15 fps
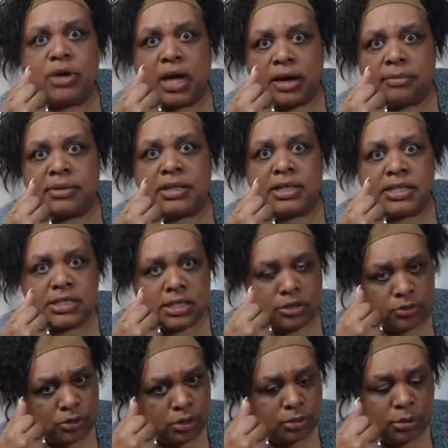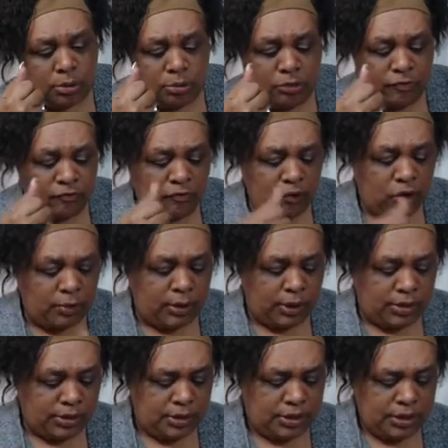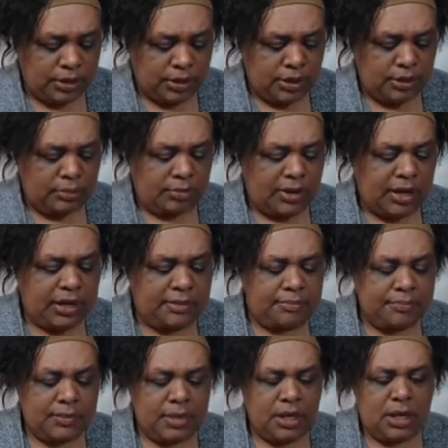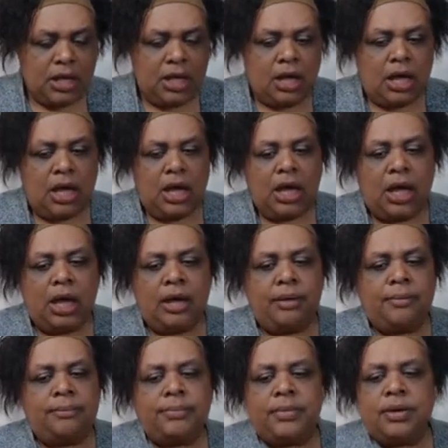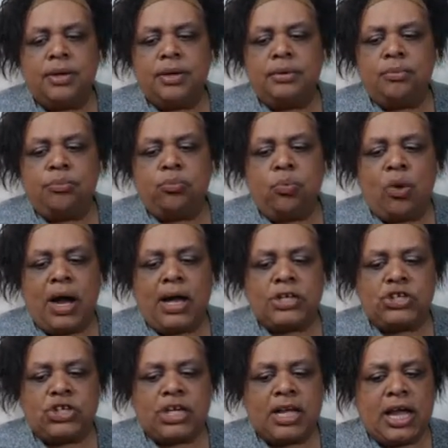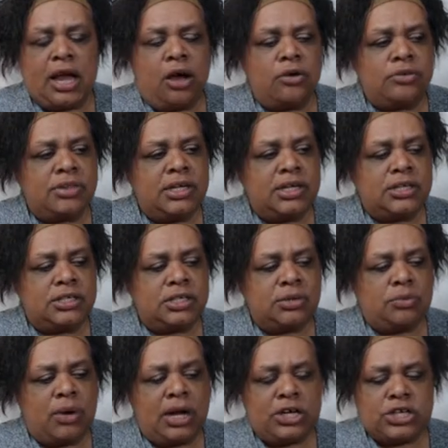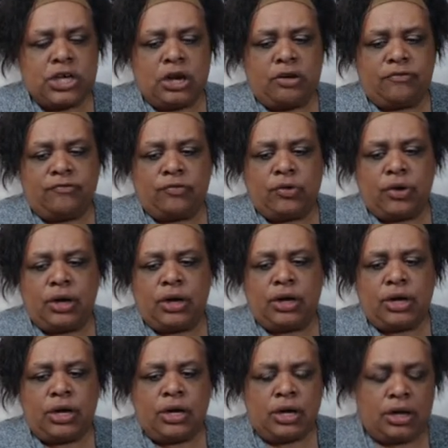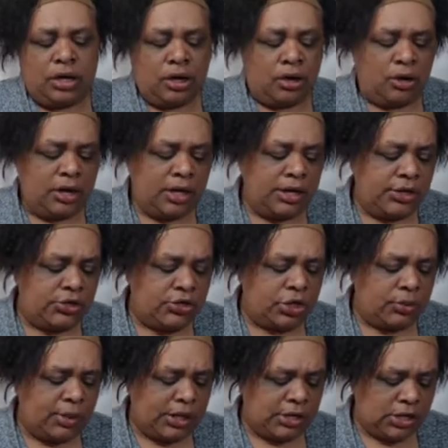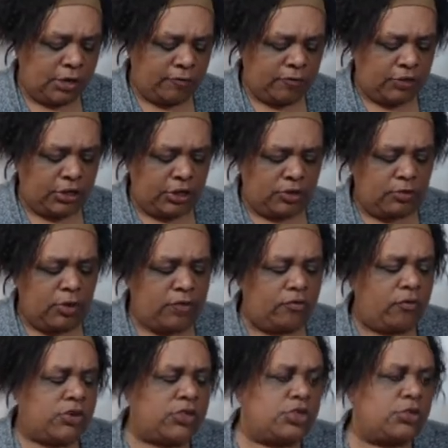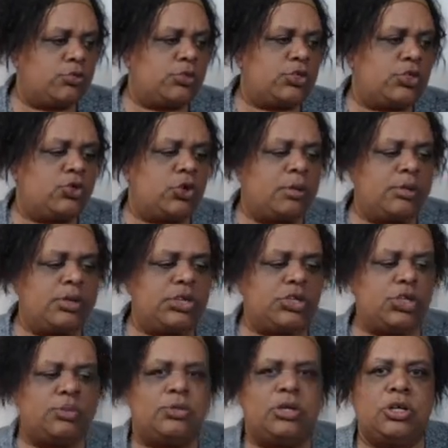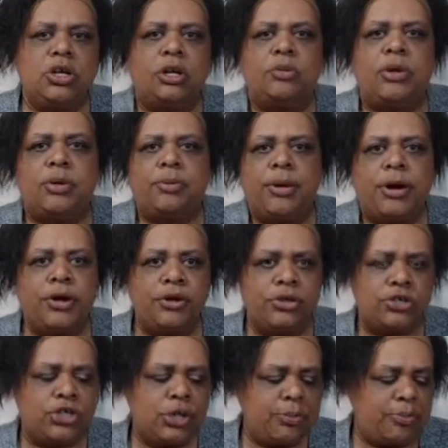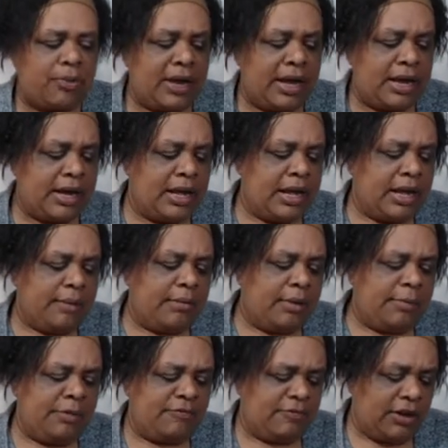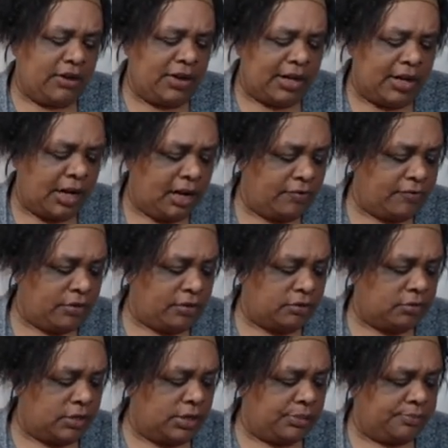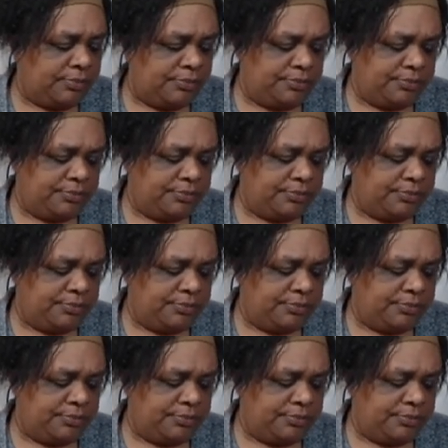gotta release it in order to move forward. Right? Um, watching out, things to watch out for or energy to watch out for. The Three of Crystals, which normally should be a good one. Partnership, right? But be very careful. Oh.